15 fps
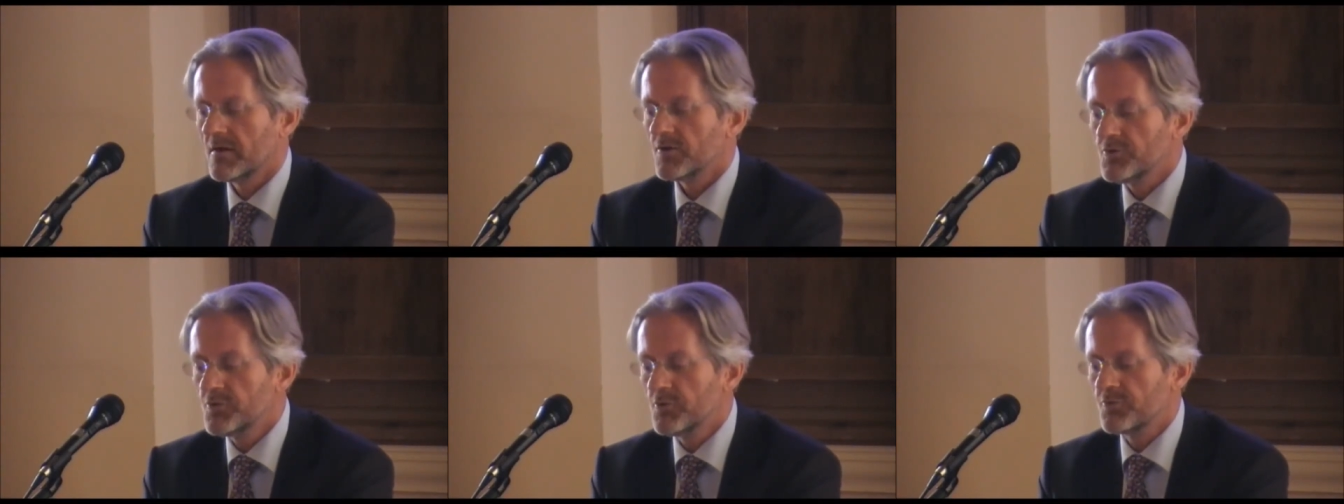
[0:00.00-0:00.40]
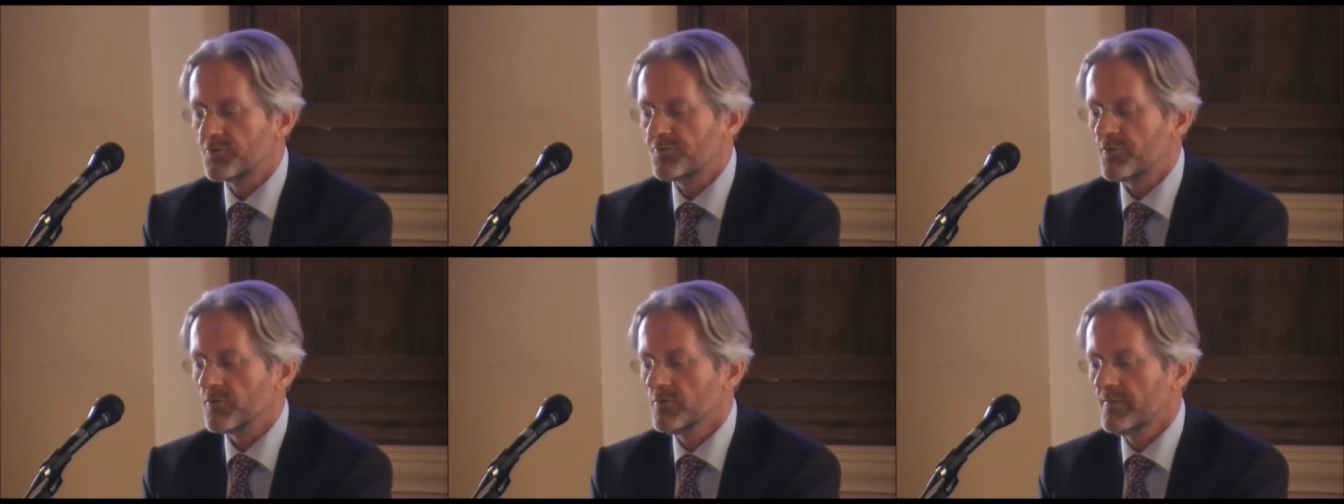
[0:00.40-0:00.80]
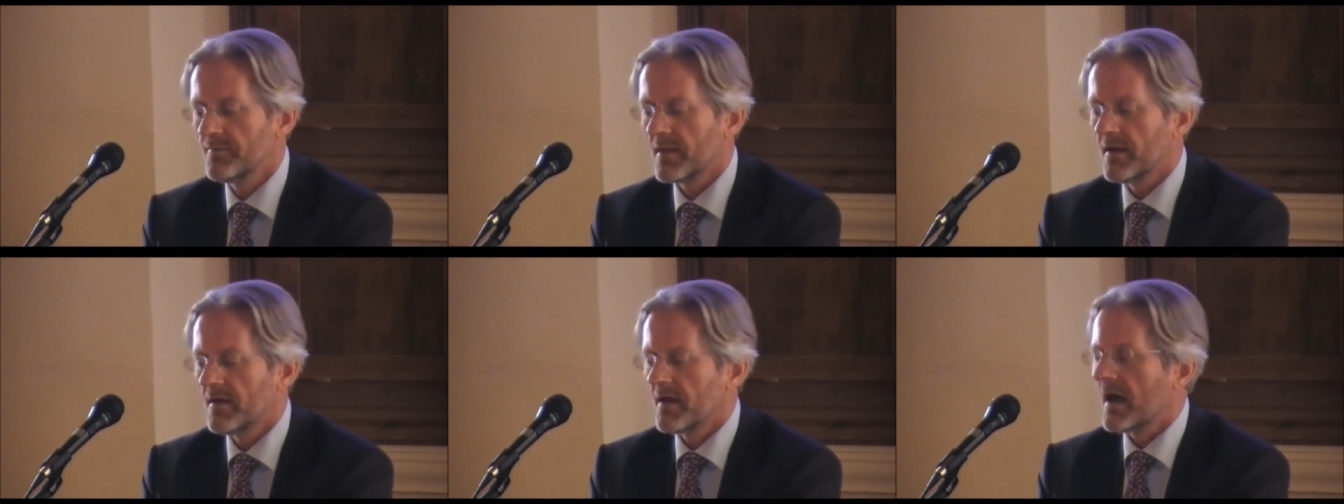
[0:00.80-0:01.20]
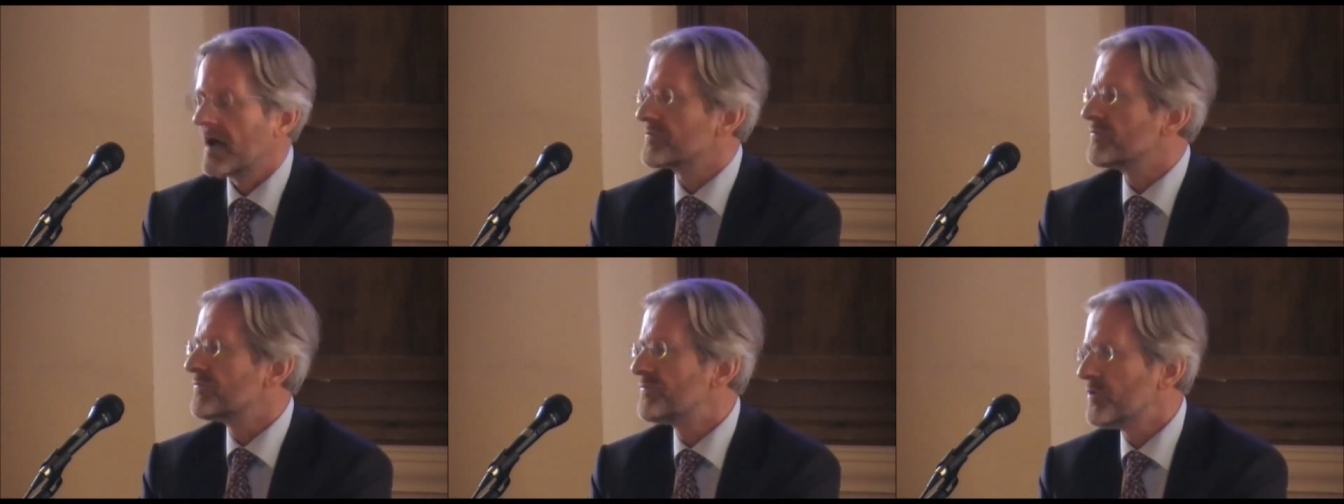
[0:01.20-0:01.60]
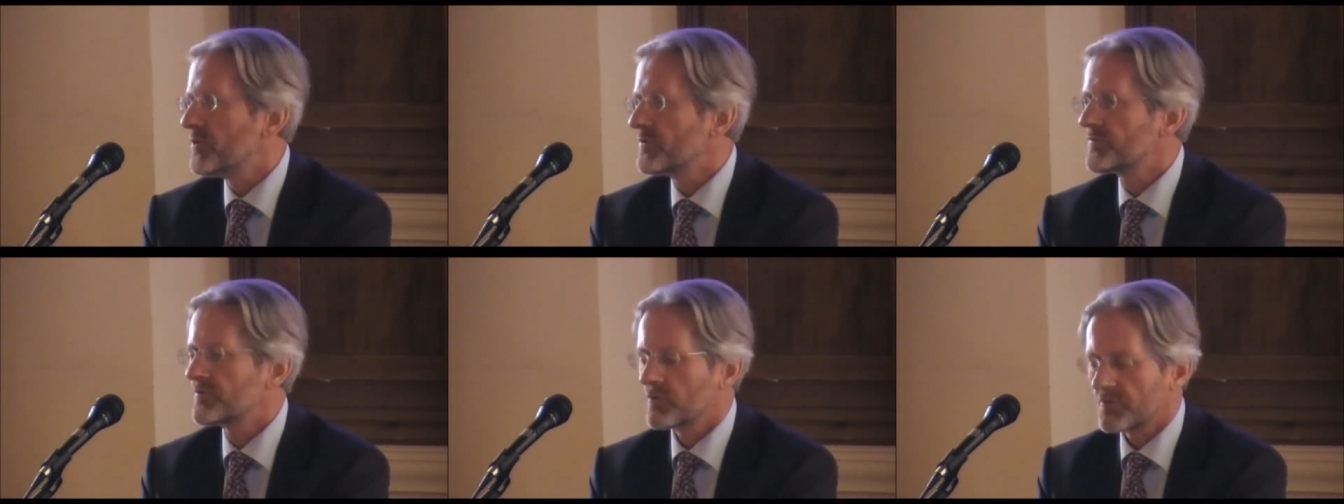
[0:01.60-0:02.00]
useful as
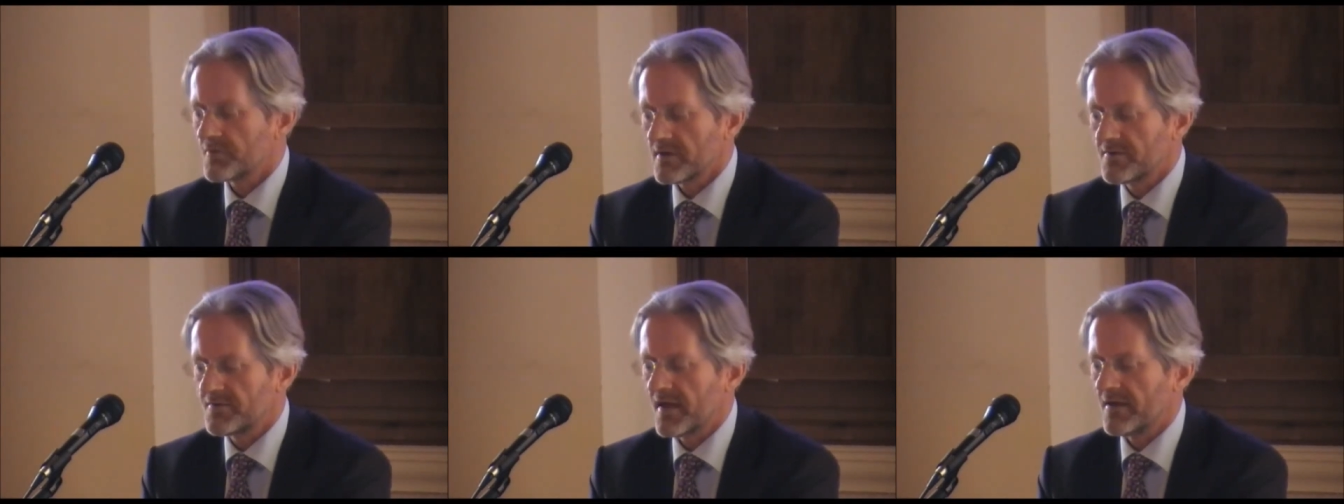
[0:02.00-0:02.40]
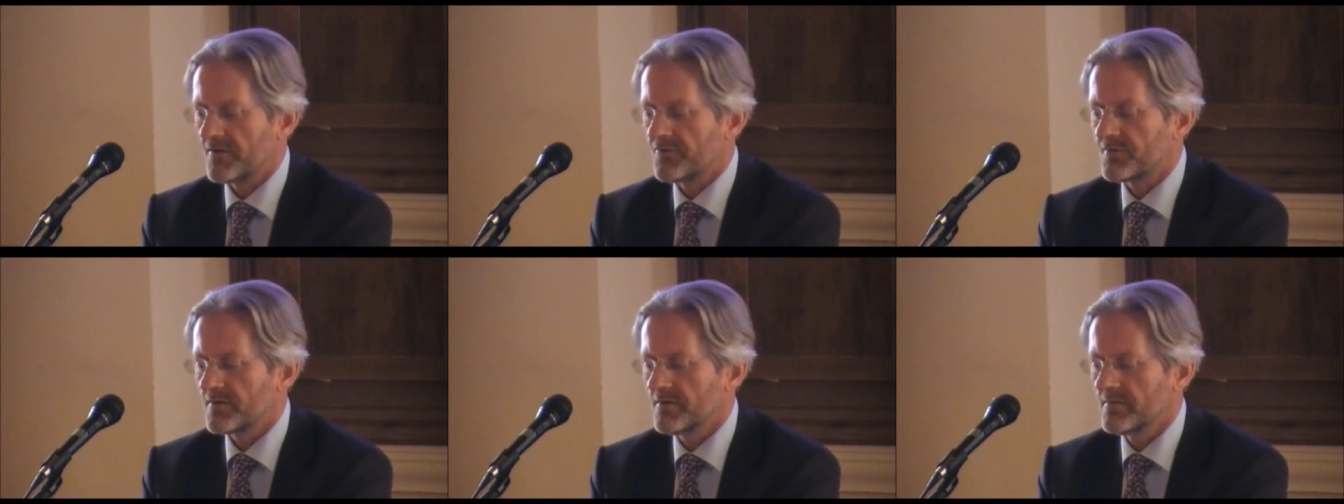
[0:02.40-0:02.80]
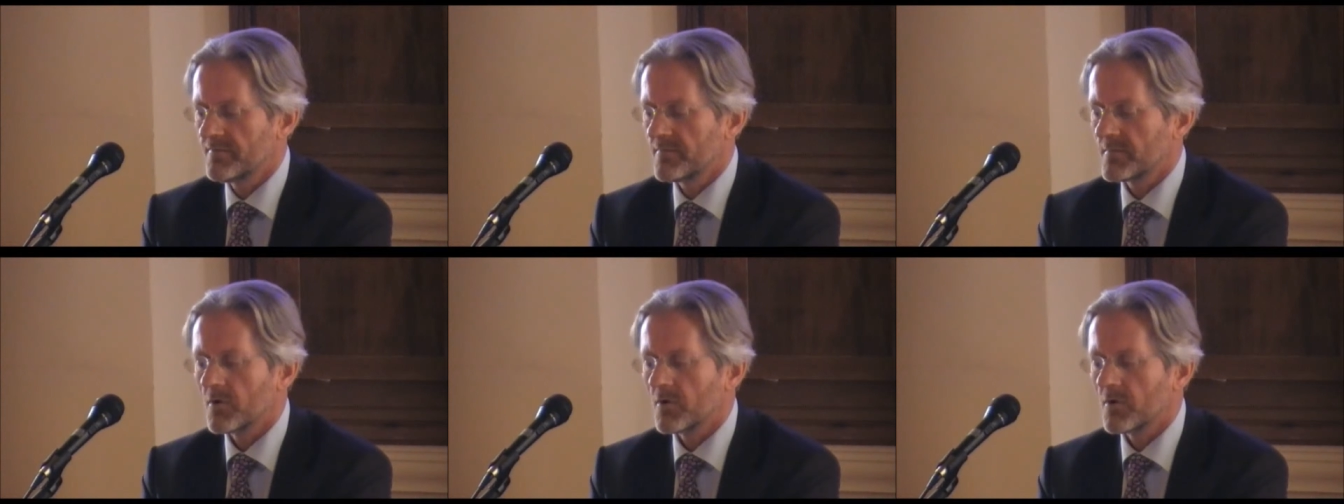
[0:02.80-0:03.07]
first orientation